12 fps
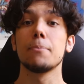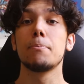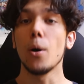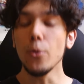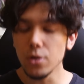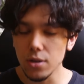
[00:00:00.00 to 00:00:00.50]
a
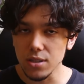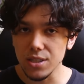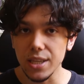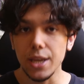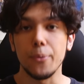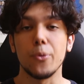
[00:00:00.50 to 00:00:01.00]

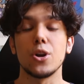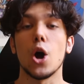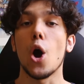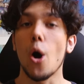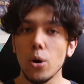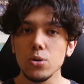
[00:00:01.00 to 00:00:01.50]
bonus, it would
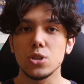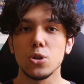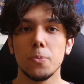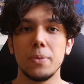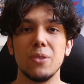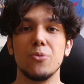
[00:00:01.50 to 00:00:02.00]

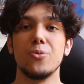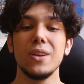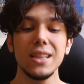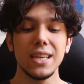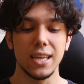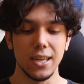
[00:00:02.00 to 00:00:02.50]
also be
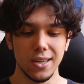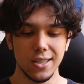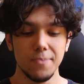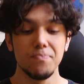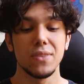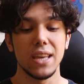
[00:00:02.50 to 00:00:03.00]
really
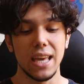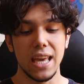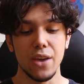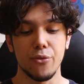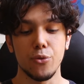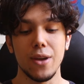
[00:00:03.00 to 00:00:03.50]
good
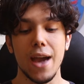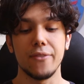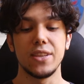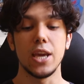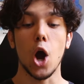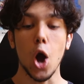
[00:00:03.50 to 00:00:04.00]
if we
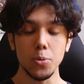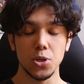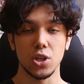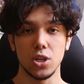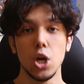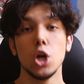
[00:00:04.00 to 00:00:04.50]
have the
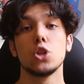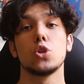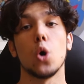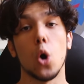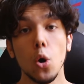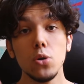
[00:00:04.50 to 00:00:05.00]
option
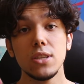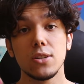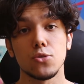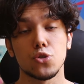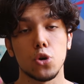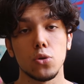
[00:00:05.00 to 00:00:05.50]
to hold the
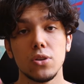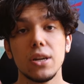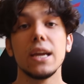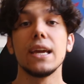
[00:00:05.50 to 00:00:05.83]
controller